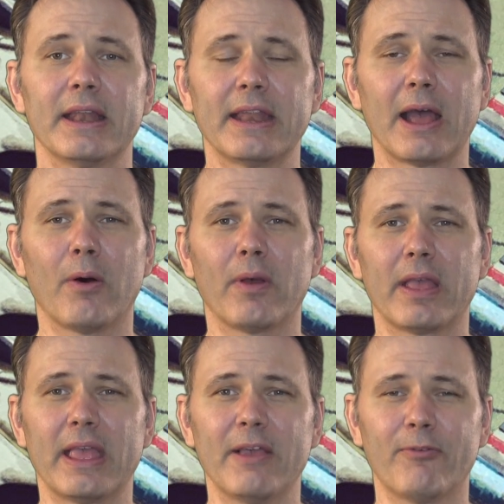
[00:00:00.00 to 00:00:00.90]
Now,
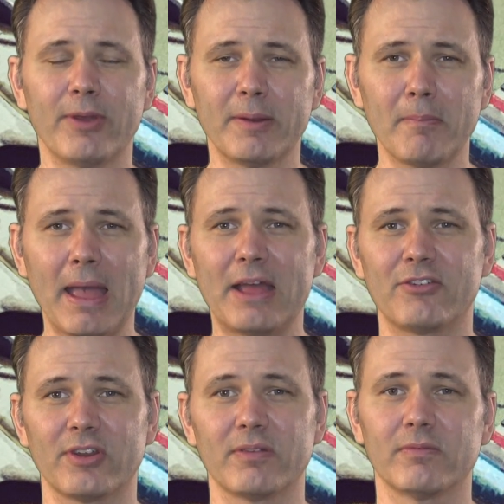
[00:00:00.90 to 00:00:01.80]
if we
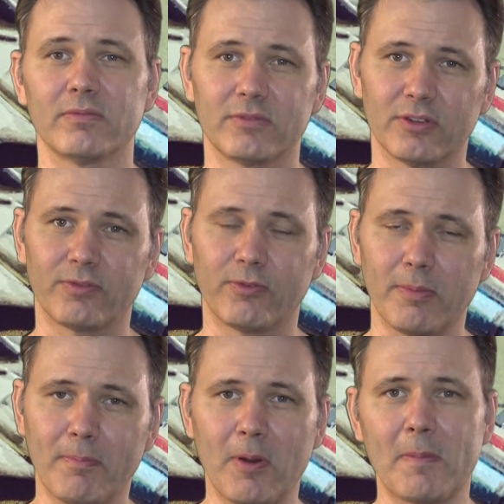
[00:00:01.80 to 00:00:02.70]
imagine, just for
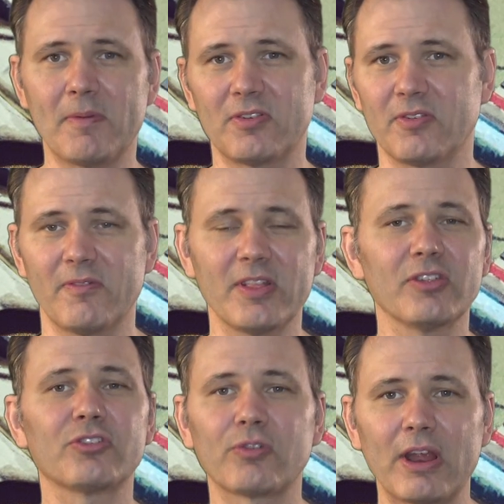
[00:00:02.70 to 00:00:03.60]
the purpose of
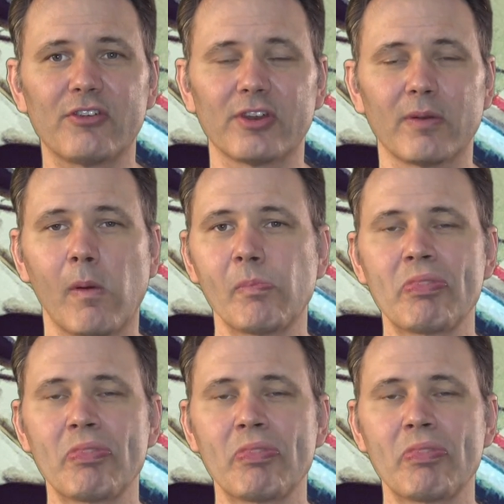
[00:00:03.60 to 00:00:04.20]
illustration,